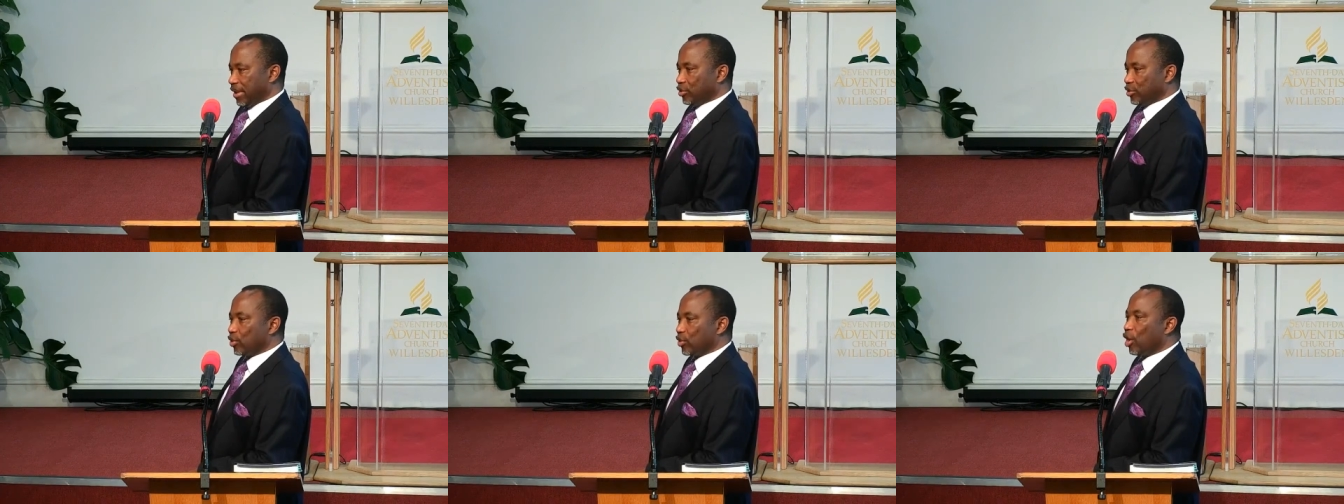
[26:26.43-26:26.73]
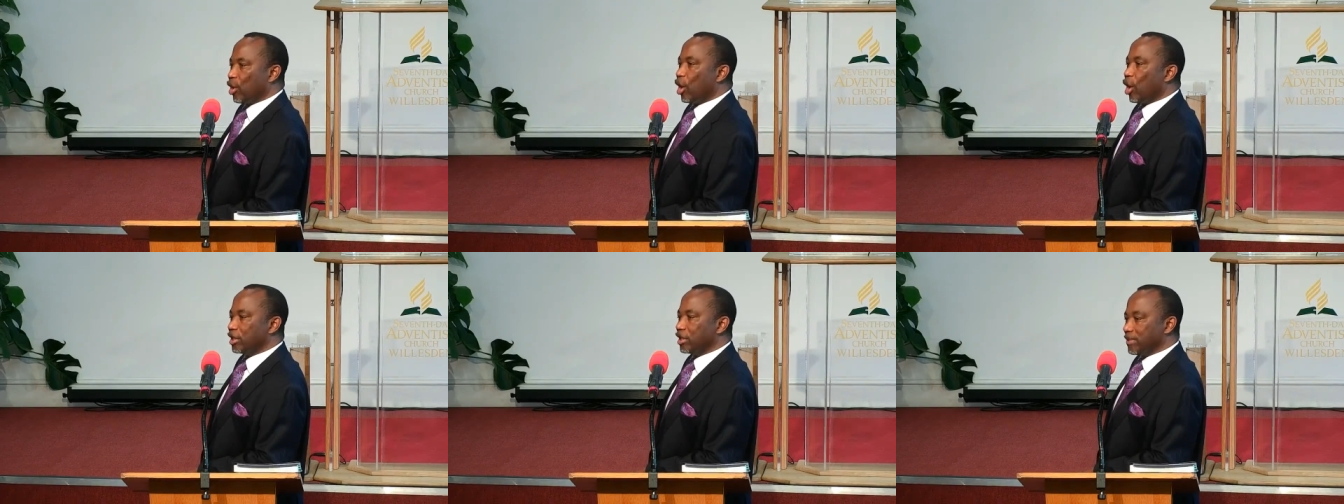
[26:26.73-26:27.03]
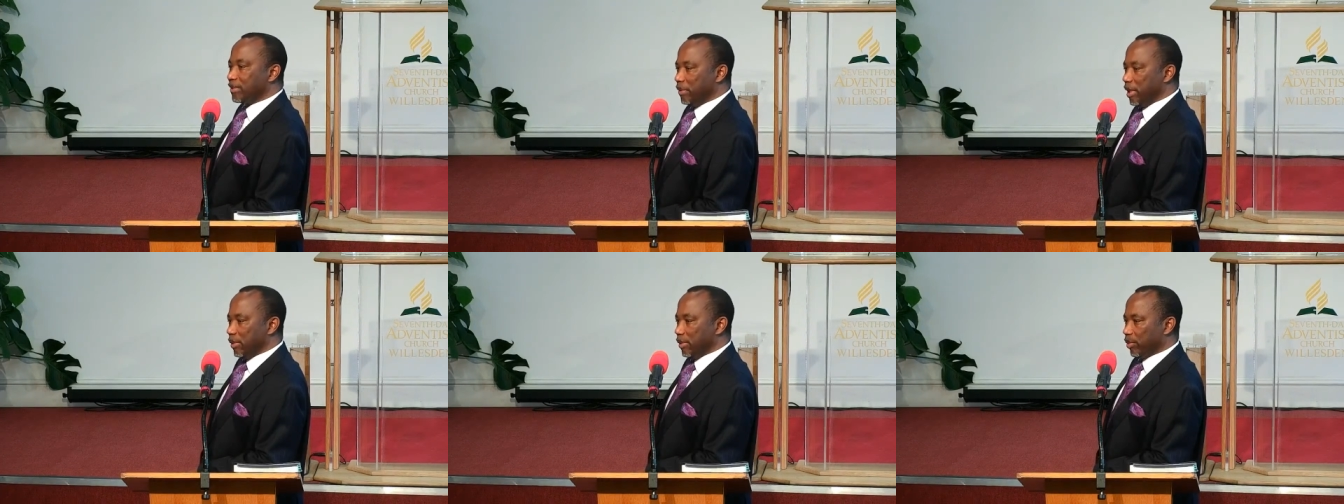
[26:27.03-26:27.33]
to
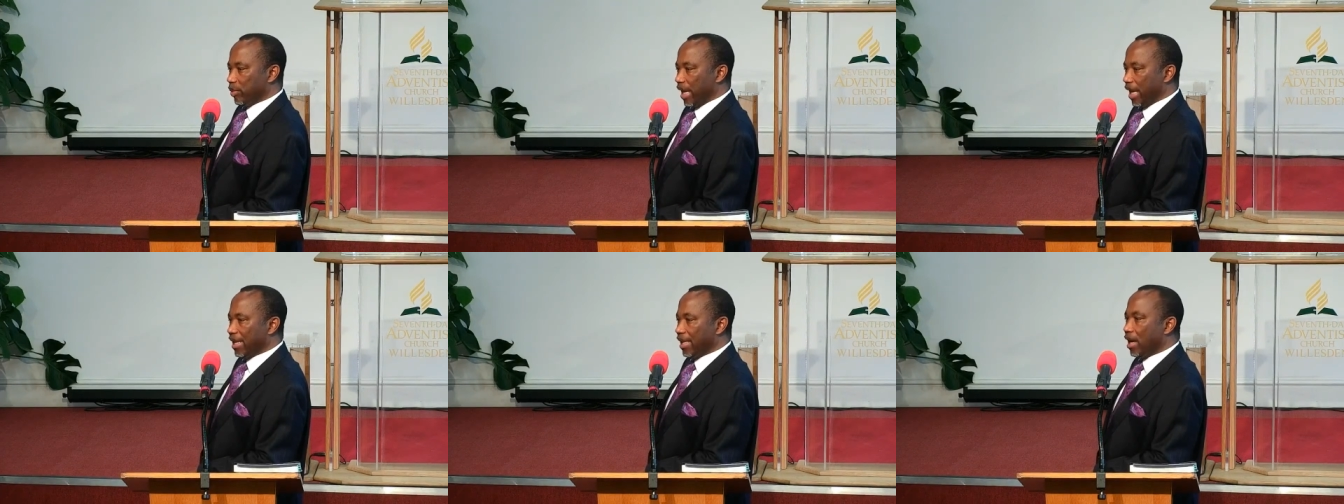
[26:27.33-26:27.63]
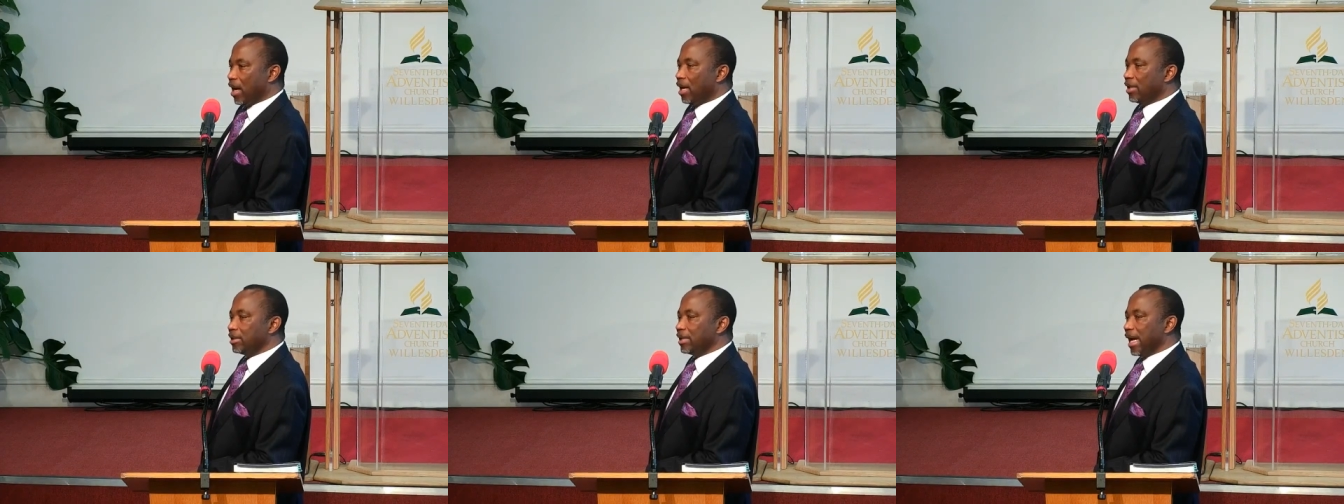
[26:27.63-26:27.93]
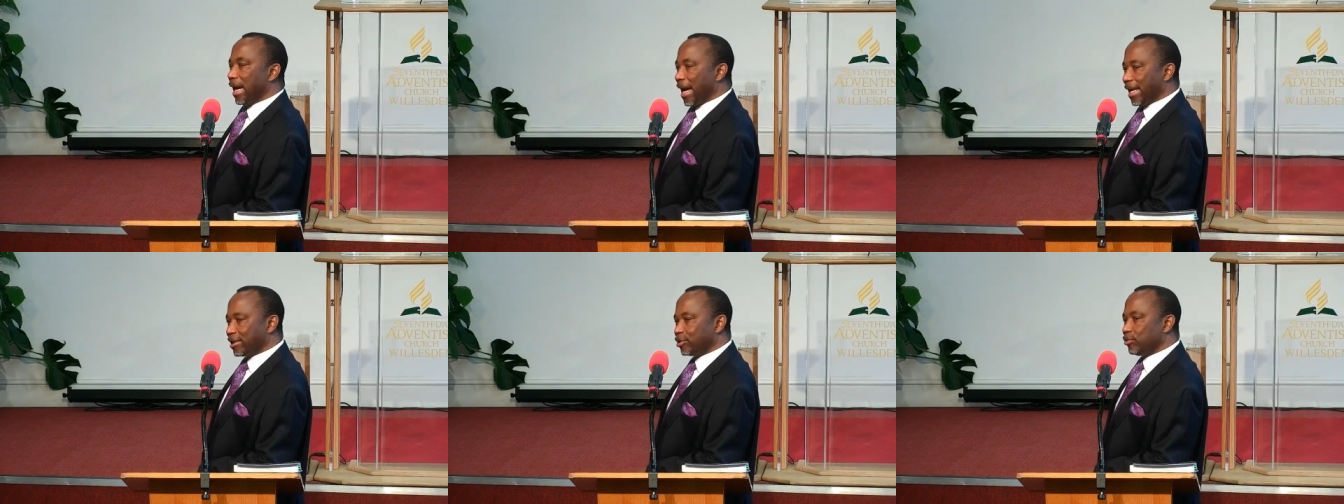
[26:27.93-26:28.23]
God's people, I can't
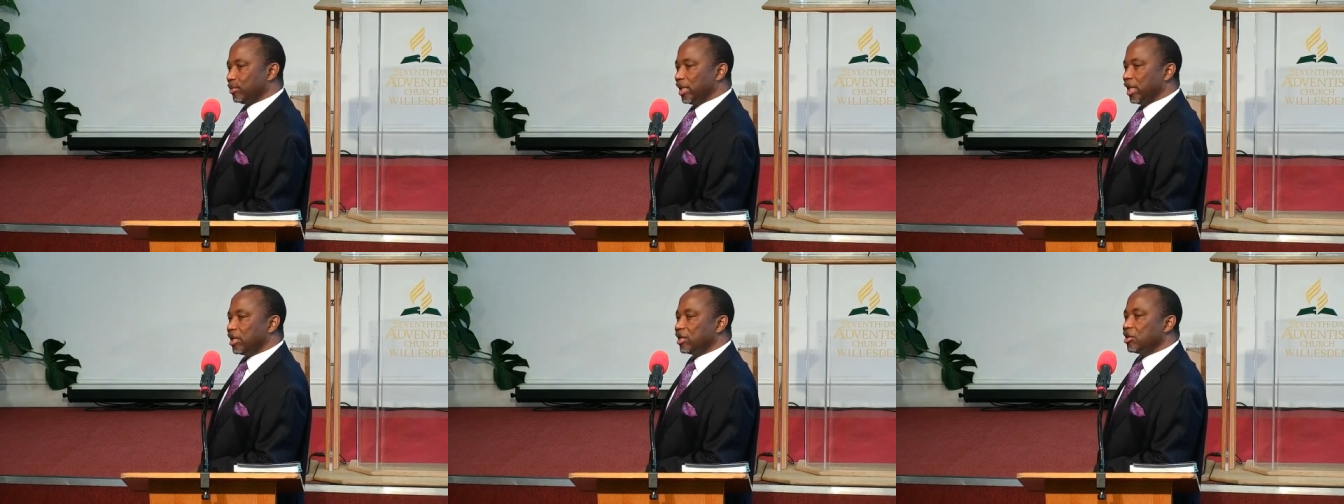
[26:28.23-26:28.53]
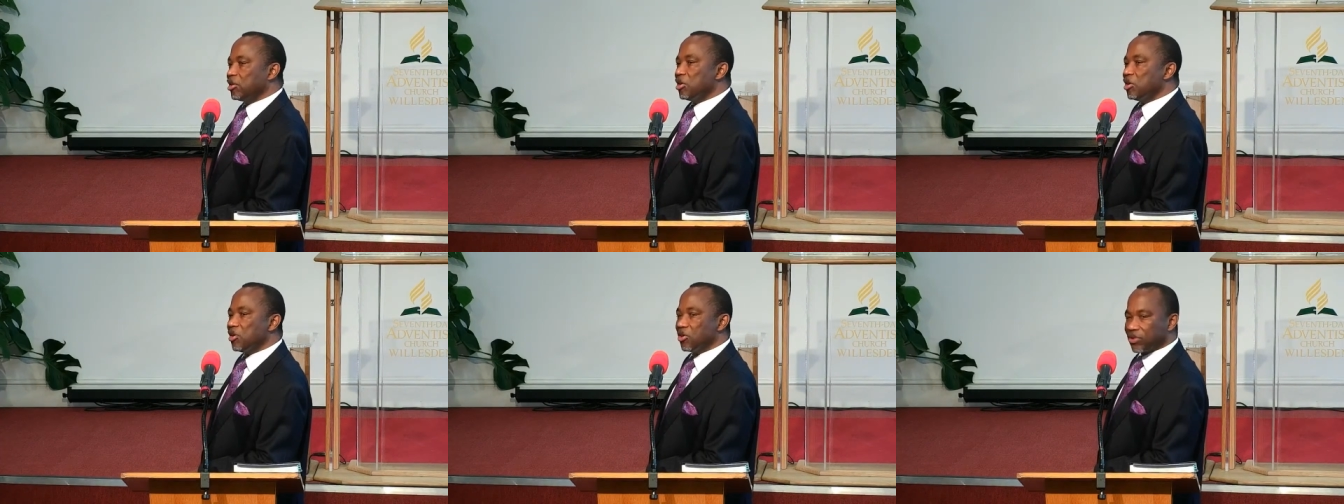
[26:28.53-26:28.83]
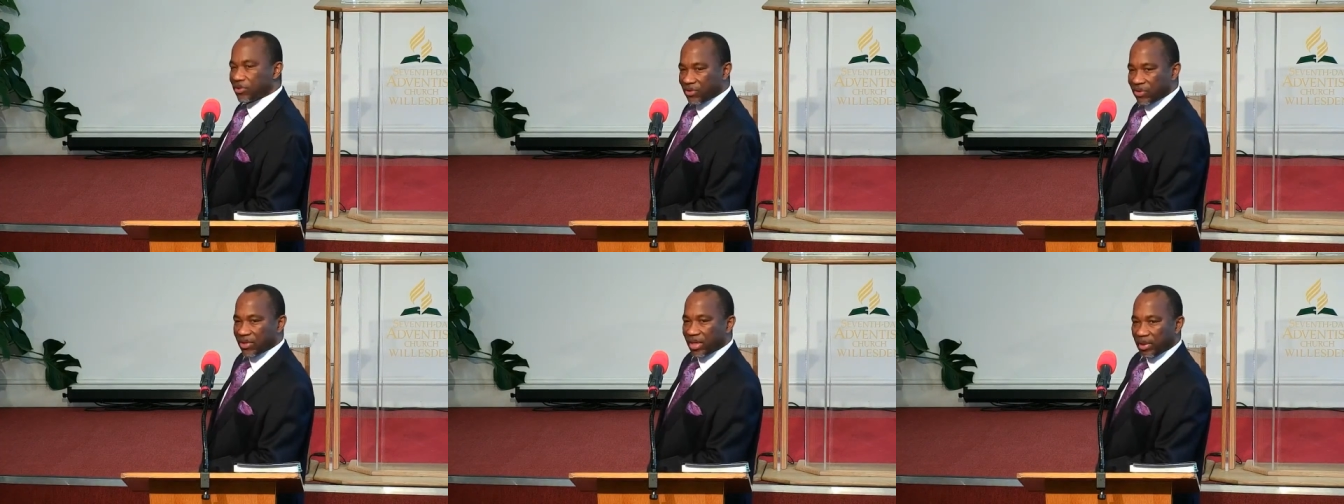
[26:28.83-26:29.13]
actually
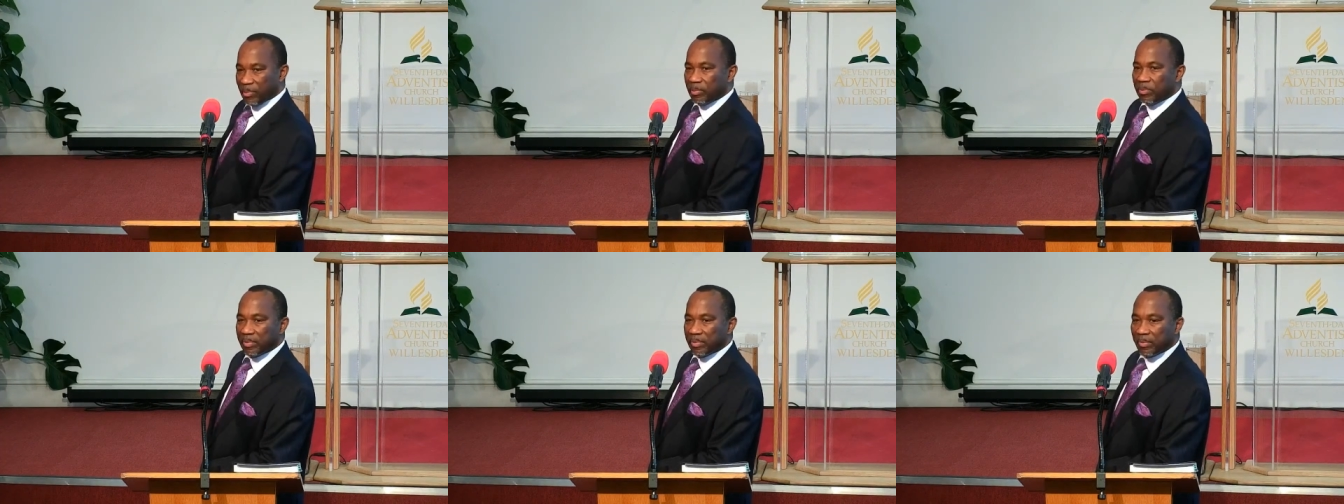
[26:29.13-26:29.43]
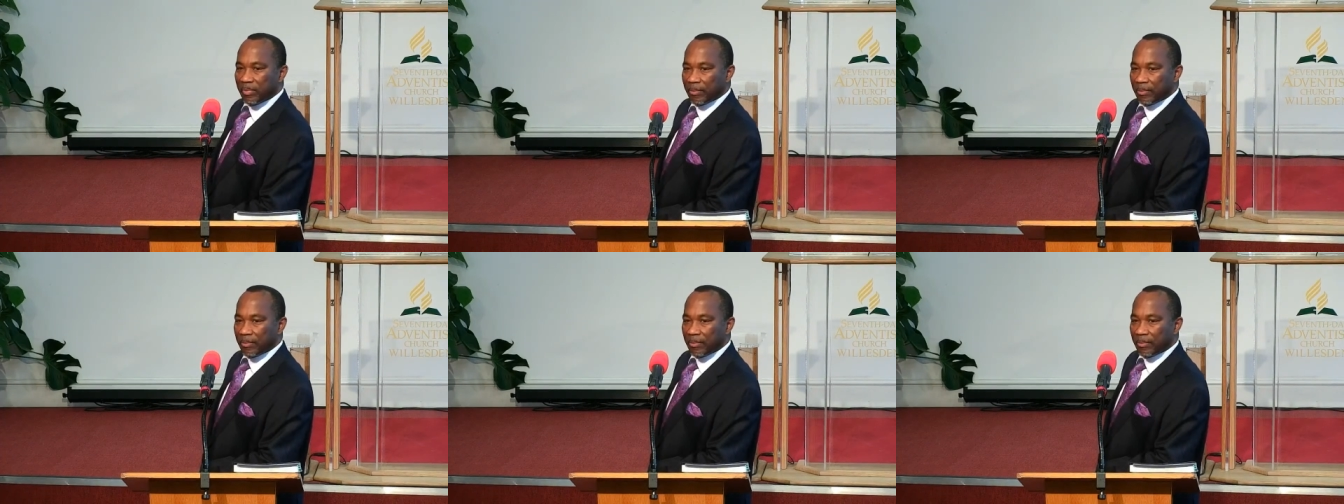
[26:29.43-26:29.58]
curse them,